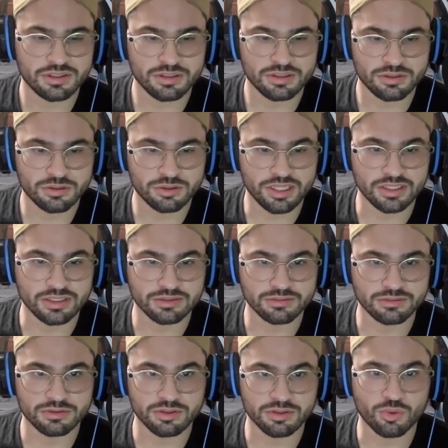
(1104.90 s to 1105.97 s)
like
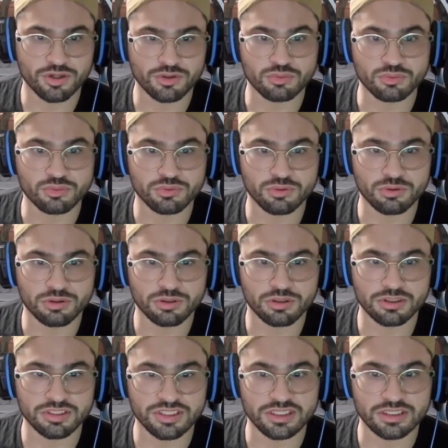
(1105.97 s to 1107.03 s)
the one who
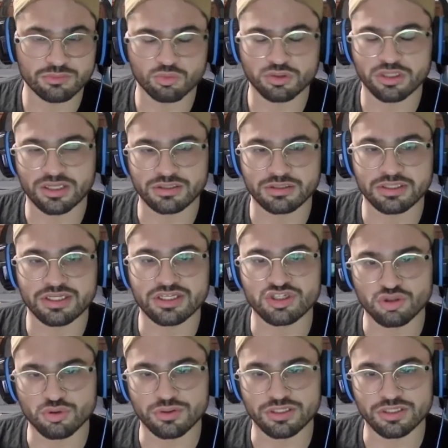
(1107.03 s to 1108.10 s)
did it. Well, not, he didn't
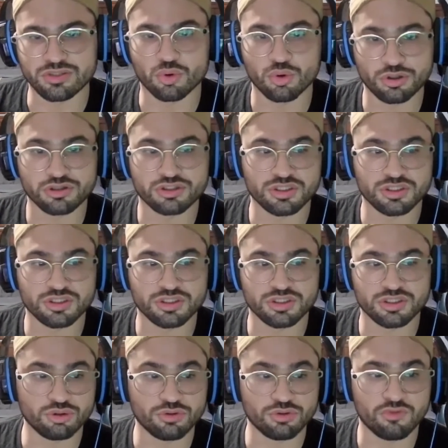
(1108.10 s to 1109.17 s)
do it. He ordered someone to
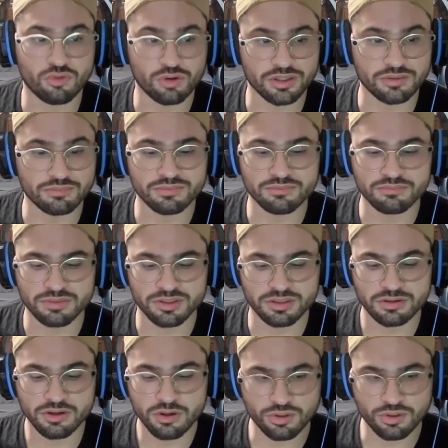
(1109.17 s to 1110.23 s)
do it for him. But
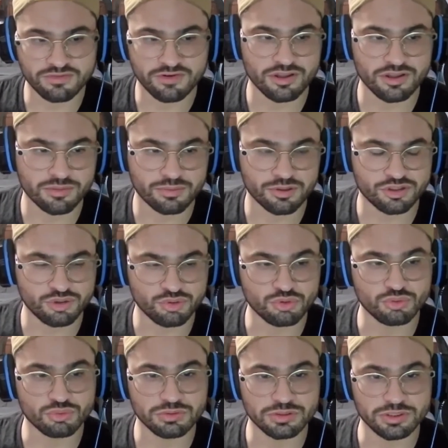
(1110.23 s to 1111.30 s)
when you find out the person
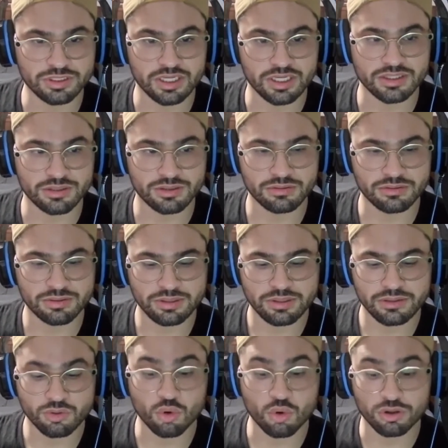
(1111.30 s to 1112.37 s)
who
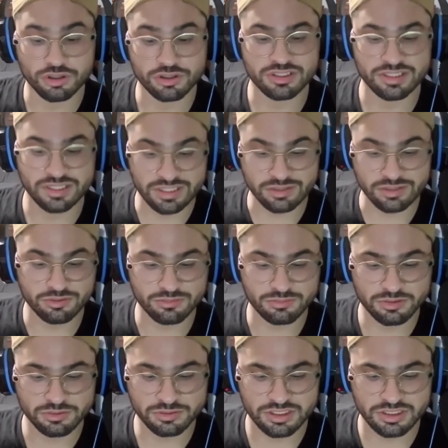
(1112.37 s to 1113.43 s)
ordered to kill
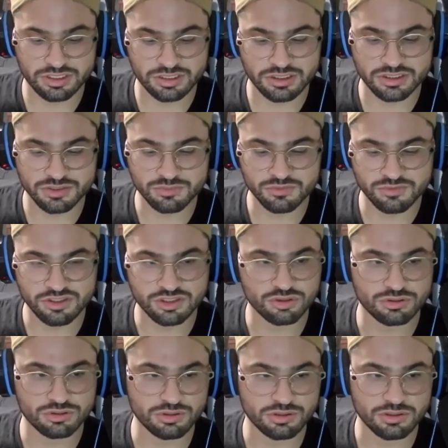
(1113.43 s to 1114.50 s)
Dickie in this movie,
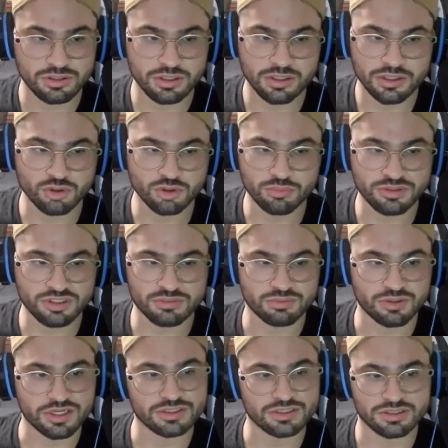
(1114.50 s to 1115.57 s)
you'll be
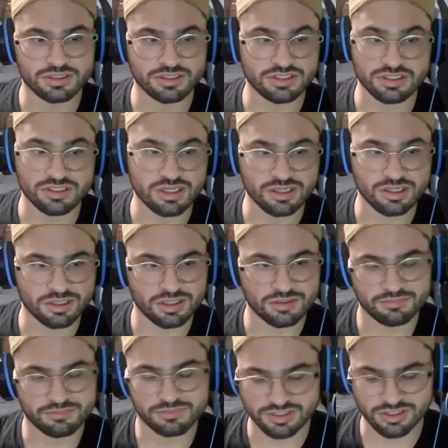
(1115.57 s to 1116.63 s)
surprised because it's not a cop.
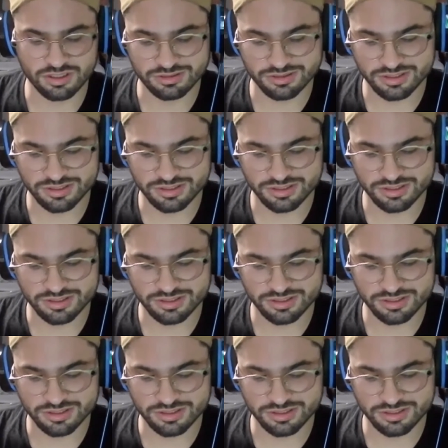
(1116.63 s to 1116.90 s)
That's all I'll say.